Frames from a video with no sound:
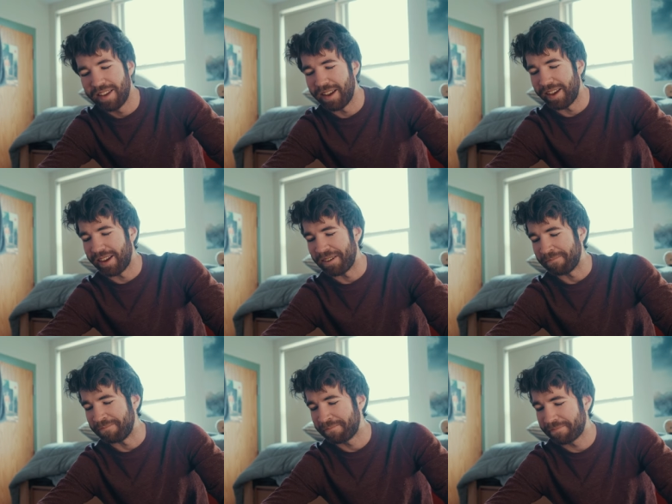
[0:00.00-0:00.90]

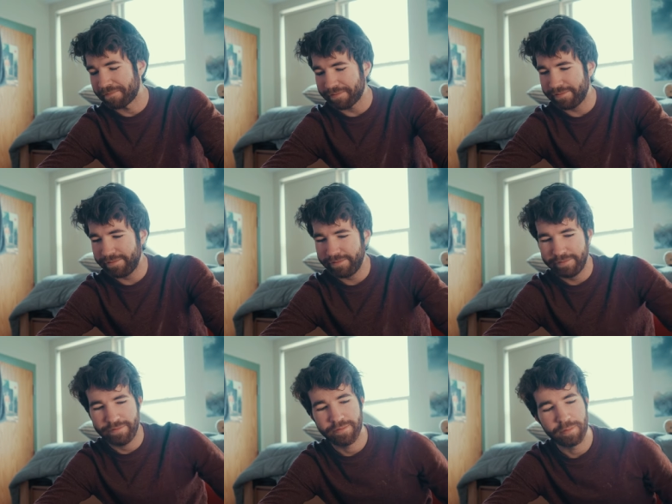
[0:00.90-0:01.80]

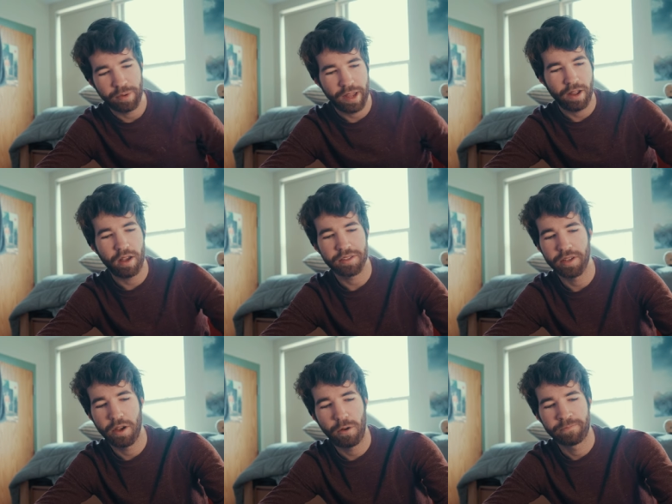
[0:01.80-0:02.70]
But
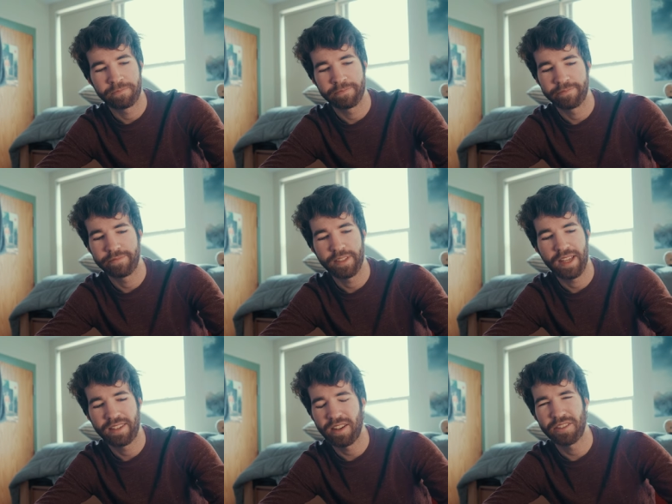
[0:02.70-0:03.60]
also,
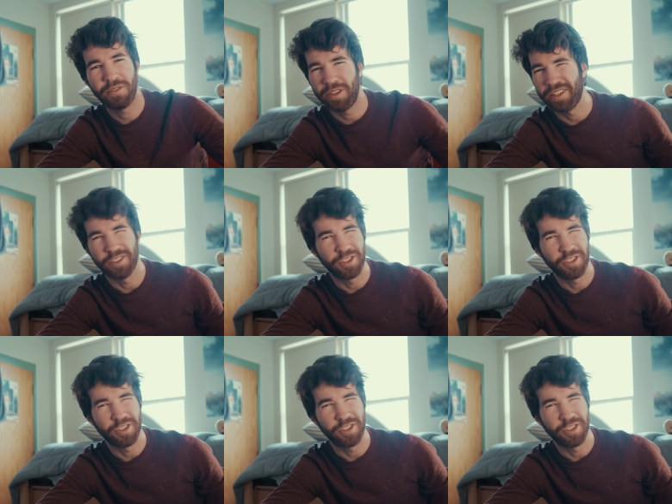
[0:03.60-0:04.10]
it's also good to